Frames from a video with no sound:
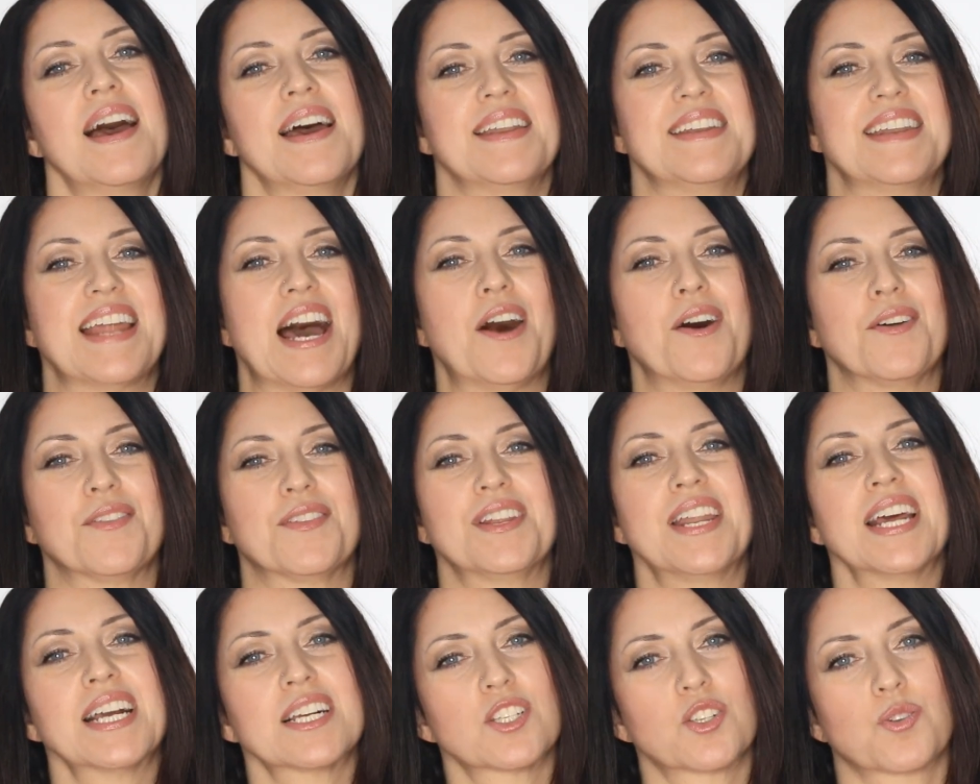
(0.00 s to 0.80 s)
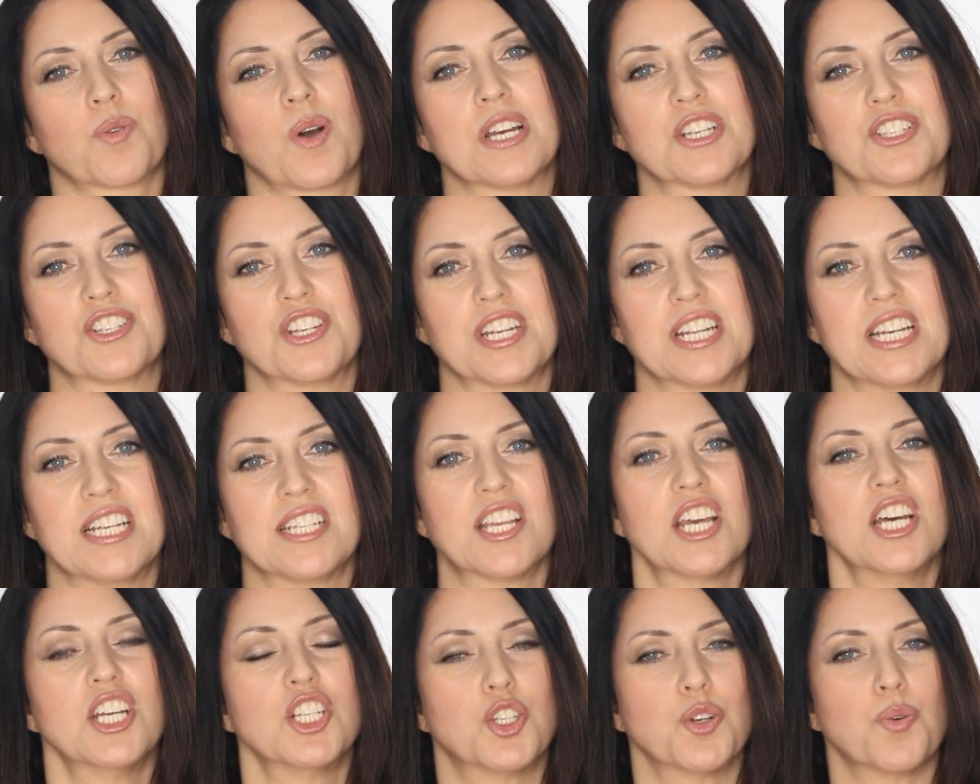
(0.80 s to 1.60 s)
Now, the next question is,
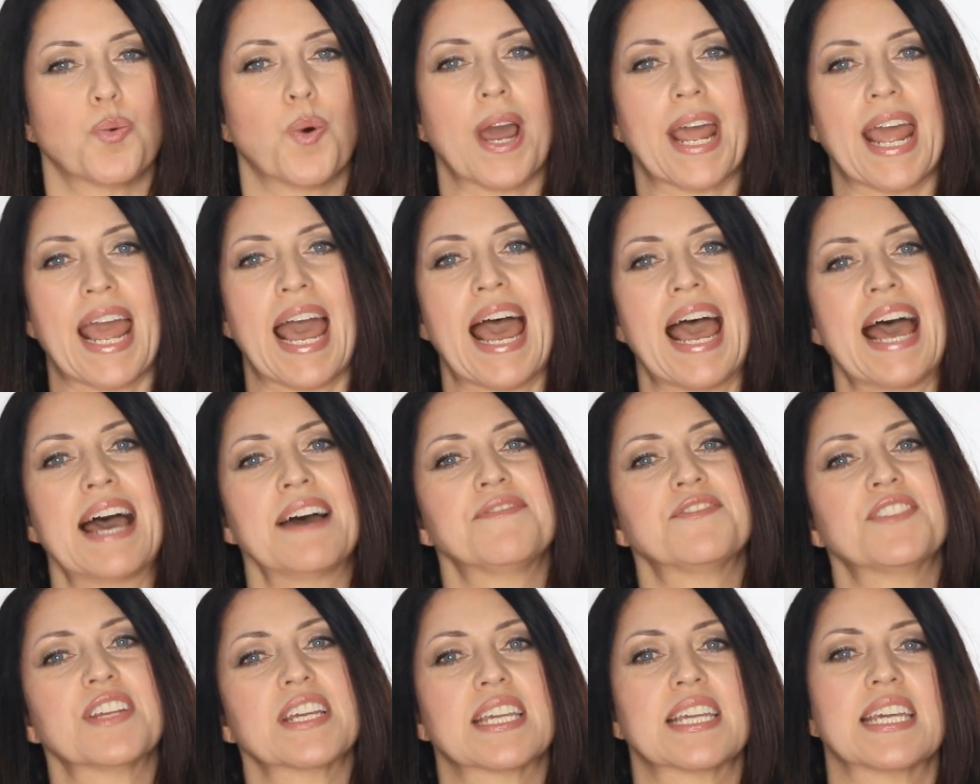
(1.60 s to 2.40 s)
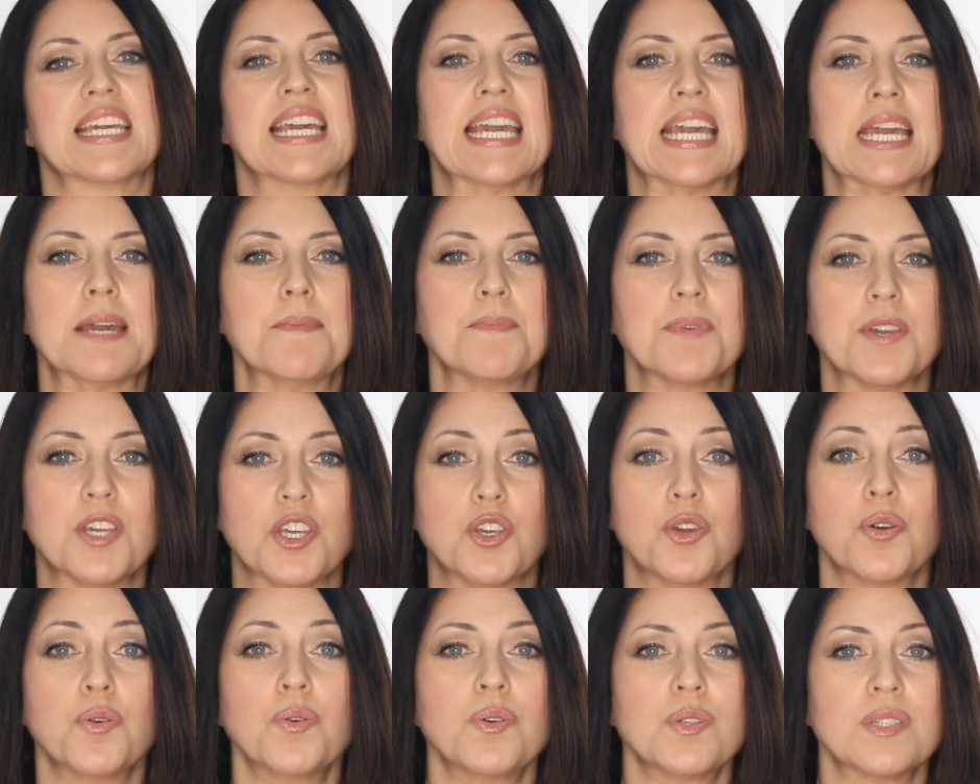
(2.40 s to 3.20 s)
do I have to keep
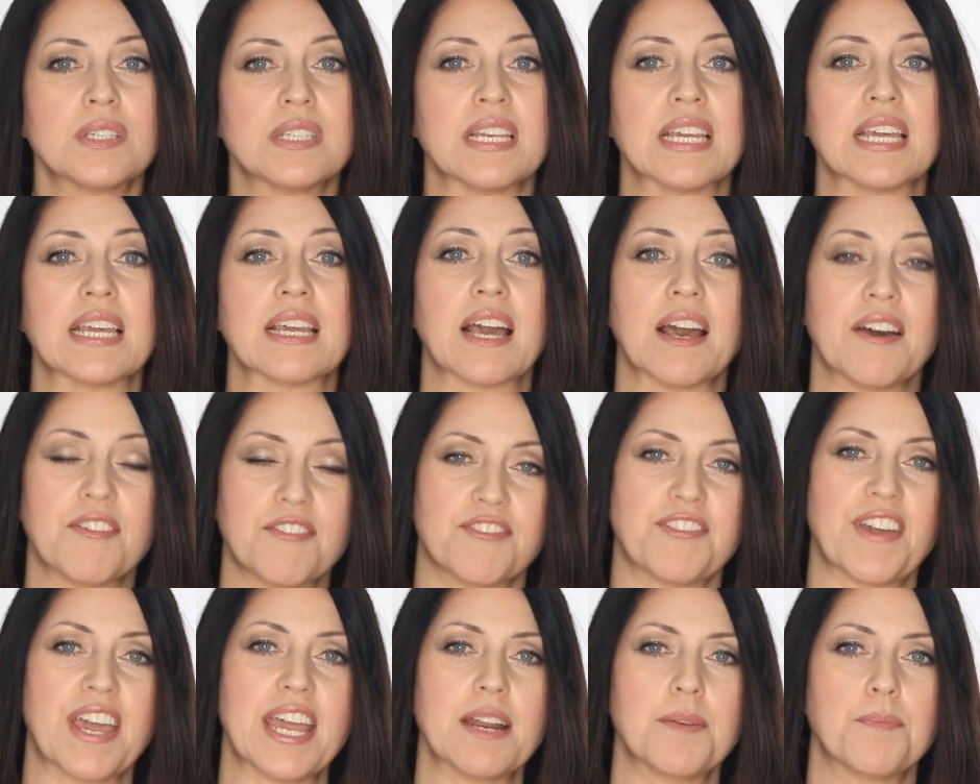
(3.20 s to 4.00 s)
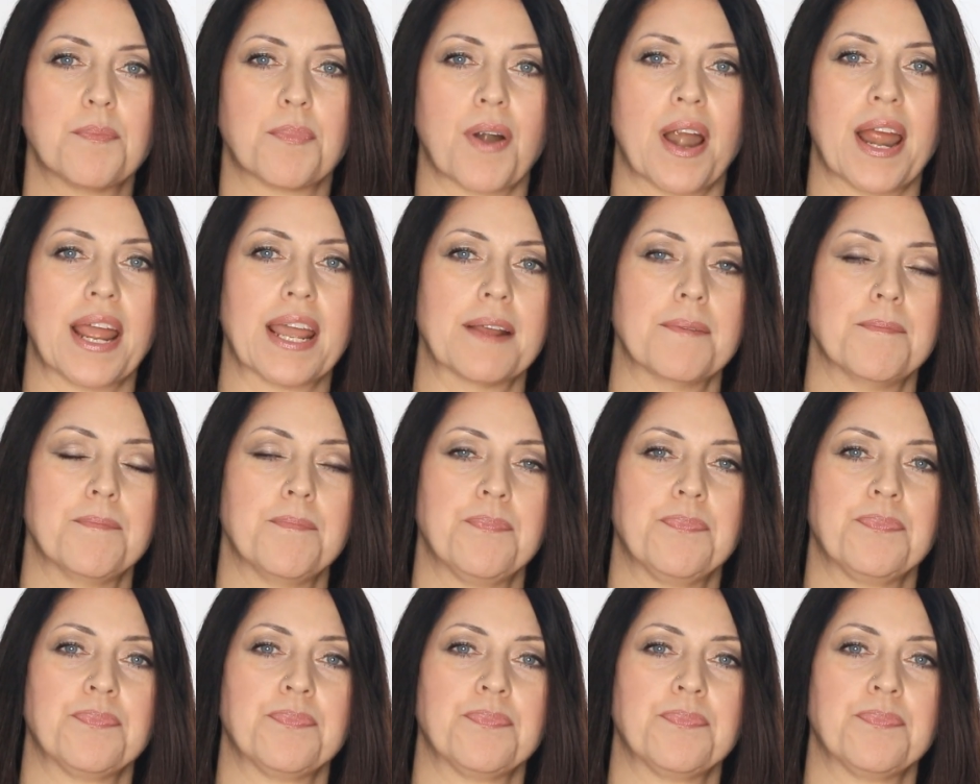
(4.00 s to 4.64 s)
using Fade Bright?